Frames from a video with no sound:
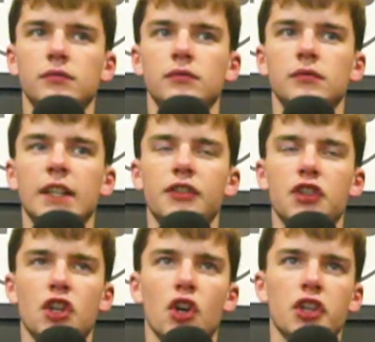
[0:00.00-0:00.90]
And
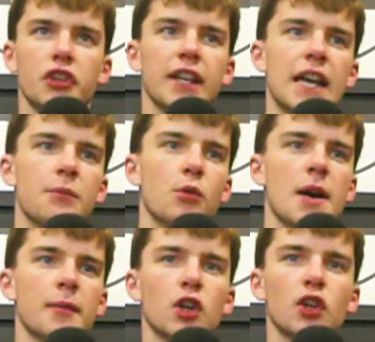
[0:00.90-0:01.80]
Strakosha again will
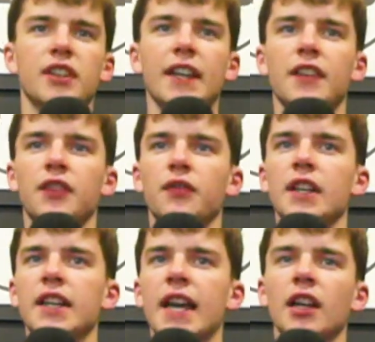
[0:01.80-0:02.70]
come across, take this free
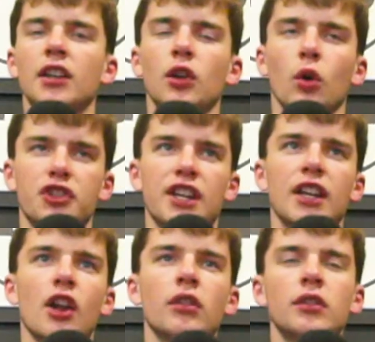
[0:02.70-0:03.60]
kick and launch it
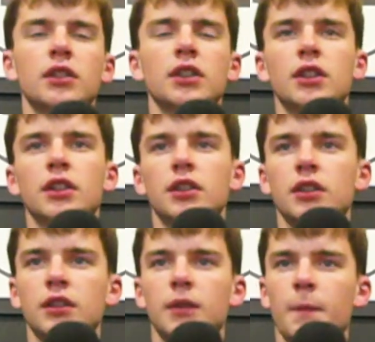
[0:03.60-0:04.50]
long.
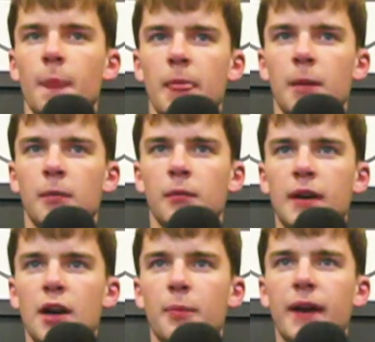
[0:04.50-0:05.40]
But
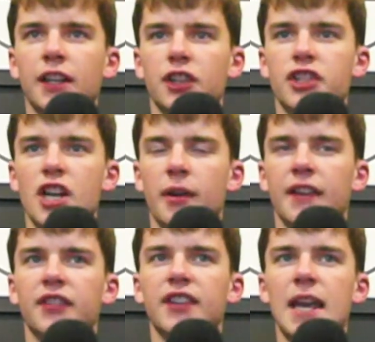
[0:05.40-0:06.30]
Albania showing
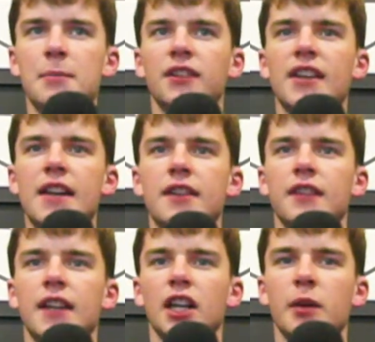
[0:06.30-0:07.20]
their same intent.
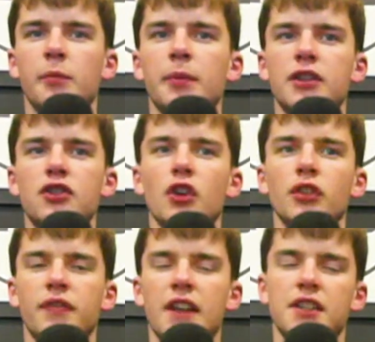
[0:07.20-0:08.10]
They're going to be strong
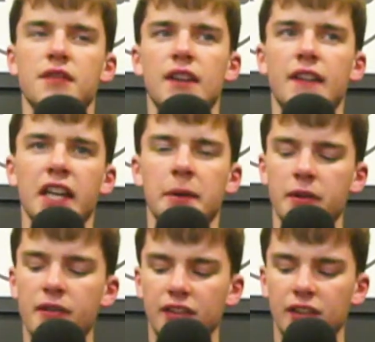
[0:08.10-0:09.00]
defensively. They're going to be
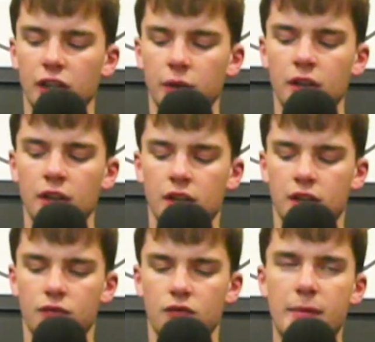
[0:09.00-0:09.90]
resolute.
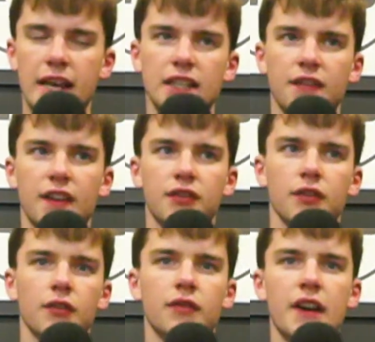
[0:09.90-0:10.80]
Remain in this
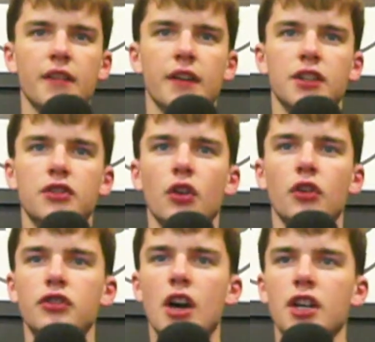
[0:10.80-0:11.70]
very, very strong
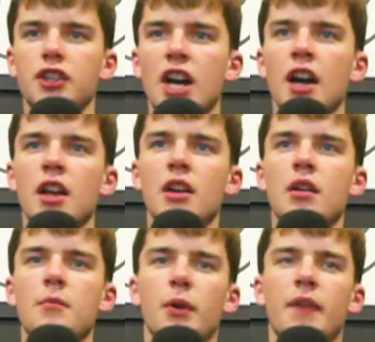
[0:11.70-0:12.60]
structure.
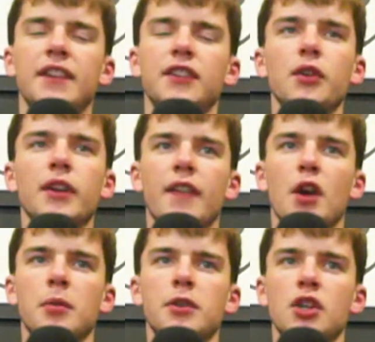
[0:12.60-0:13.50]
But when they do get the
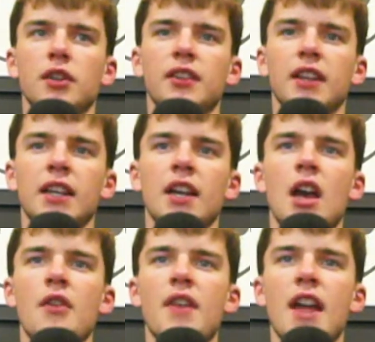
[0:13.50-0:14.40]
opportunity,
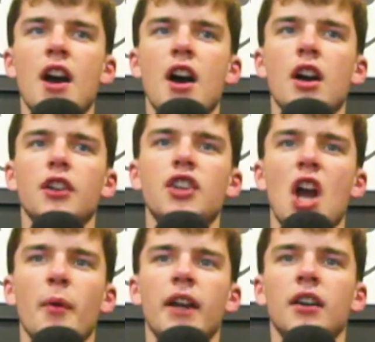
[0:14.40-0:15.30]
they are
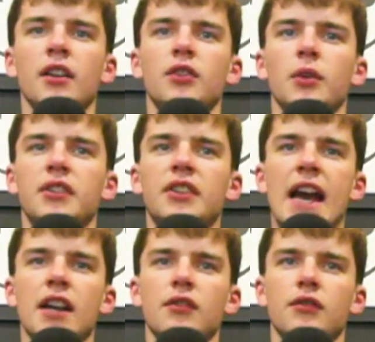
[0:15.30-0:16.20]
going to
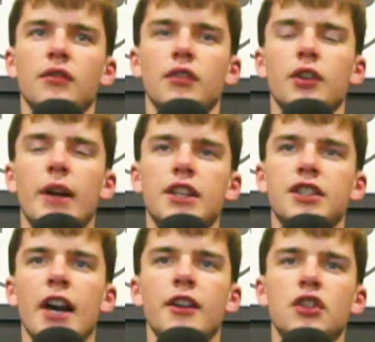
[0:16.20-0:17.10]
attack
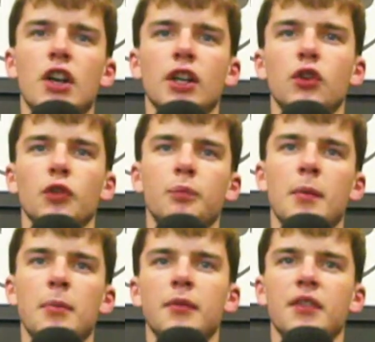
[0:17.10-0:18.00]
Croatia and try and cause
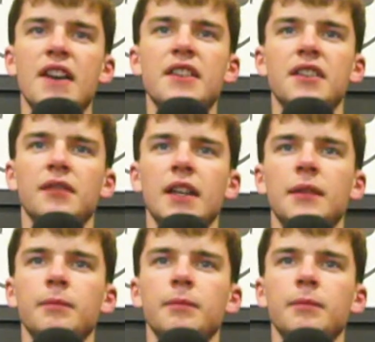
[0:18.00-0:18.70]
problems offensively.